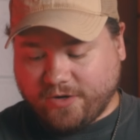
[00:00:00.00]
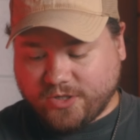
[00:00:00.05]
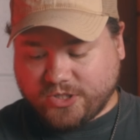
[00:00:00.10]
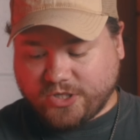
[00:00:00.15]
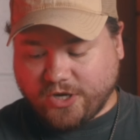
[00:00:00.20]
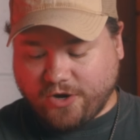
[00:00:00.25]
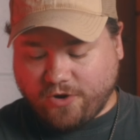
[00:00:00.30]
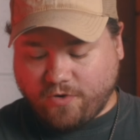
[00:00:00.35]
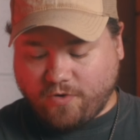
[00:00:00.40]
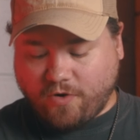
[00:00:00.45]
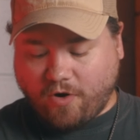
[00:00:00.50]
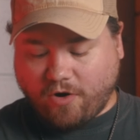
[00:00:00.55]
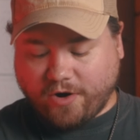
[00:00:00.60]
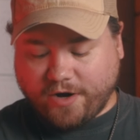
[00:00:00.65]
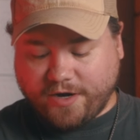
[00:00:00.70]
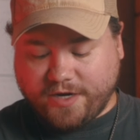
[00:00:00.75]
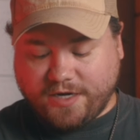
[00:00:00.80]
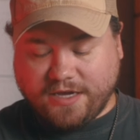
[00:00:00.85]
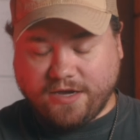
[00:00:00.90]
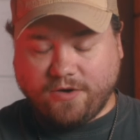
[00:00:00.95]
So
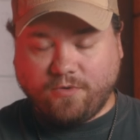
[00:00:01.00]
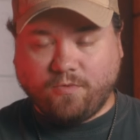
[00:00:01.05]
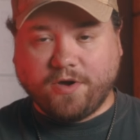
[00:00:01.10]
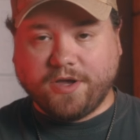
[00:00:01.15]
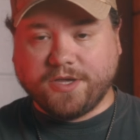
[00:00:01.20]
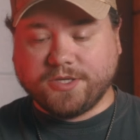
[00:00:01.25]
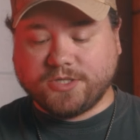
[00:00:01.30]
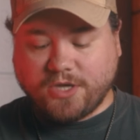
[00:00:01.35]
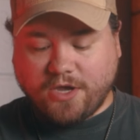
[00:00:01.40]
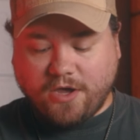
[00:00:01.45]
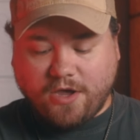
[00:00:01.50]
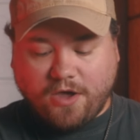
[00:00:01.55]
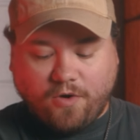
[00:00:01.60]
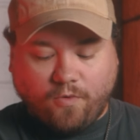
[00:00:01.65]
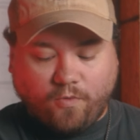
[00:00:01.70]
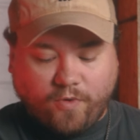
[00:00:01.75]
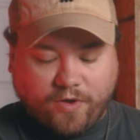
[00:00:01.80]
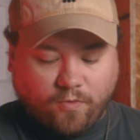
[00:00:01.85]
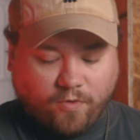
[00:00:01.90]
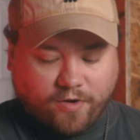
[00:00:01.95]
our idea was
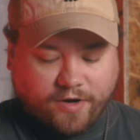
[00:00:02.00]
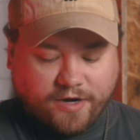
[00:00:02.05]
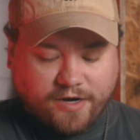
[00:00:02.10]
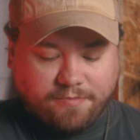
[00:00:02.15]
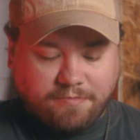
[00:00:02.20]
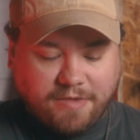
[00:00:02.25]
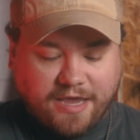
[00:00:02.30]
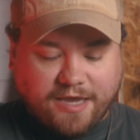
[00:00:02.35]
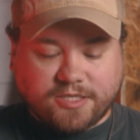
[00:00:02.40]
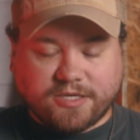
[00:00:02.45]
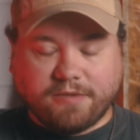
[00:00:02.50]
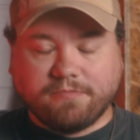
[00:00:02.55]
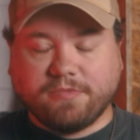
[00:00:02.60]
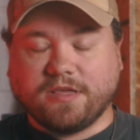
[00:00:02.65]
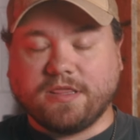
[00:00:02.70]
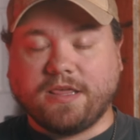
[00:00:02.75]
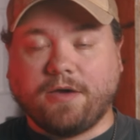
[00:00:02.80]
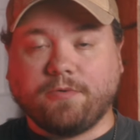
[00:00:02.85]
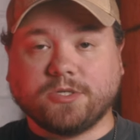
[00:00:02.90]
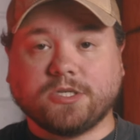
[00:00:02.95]
we wanted to make
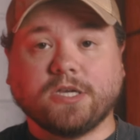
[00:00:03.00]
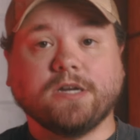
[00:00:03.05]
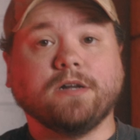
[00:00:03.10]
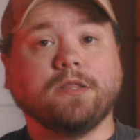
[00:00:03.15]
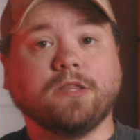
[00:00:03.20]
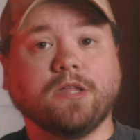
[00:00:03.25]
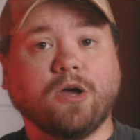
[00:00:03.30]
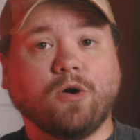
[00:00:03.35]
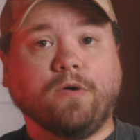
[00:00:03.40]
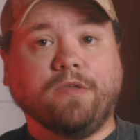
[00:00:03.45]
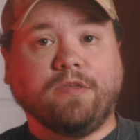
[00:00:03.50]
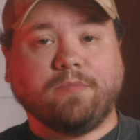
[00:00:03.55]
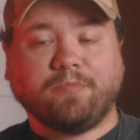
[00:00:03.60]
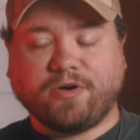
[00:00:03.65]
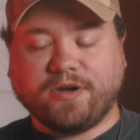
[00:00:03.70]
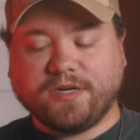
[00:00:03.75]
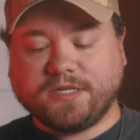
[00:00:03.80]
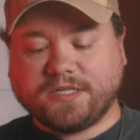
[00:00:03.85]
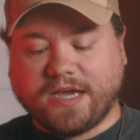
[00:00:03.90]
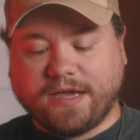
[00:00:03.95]
something that was going to lower the
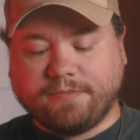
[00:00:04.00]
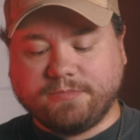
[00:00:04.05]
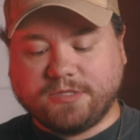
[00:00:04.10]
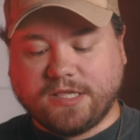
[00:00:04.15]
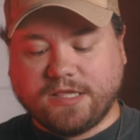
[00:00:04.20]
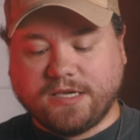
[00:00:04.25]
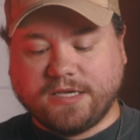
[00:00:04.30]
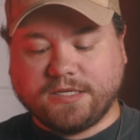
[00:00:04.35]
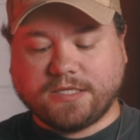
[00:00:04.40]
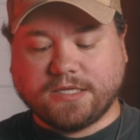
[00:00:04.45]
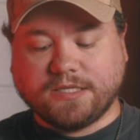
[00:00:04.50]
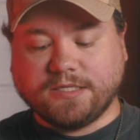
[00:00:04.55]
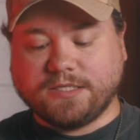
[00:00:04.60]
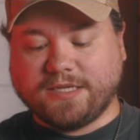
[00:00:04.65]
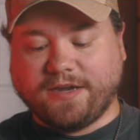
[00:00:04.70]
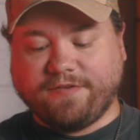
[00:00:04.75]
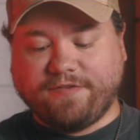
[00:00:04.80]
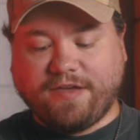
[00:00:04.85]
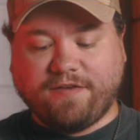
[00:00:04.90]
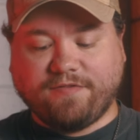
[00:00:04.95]
print times of this
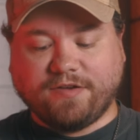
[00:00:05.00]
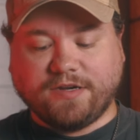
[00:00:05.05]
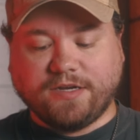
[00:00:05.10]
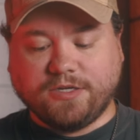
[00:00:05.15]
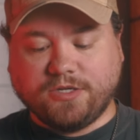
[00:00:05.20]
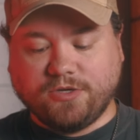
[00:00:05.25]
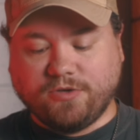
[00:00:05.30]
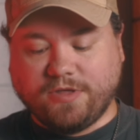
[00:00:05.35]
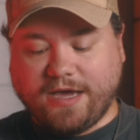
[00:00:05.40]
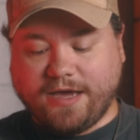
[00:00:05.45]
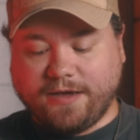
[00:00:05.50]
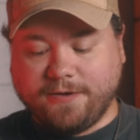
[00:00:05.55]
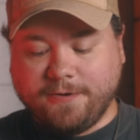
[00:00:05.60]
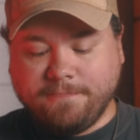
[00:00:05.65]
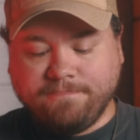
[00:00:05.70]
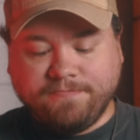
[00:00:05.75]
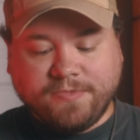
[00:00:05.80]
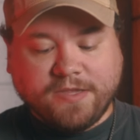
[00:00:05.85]
instead of having to do that.